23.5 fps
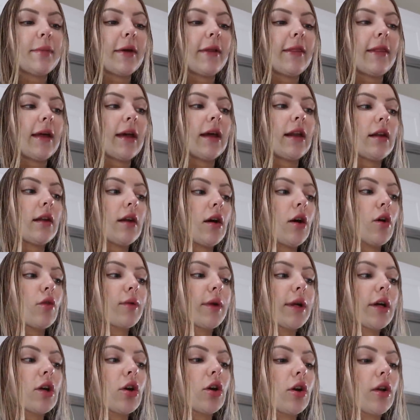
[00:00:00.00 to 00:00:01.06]
and then I'll
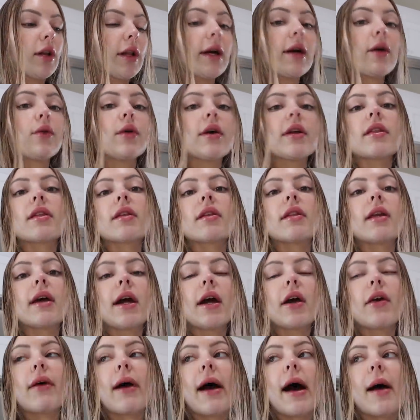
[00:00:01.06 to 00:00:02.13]
recurl it with the
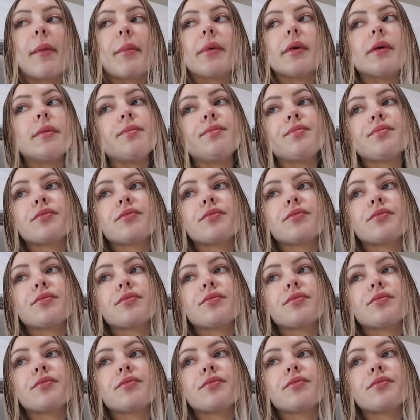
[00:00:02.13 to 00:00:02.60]
air wrap.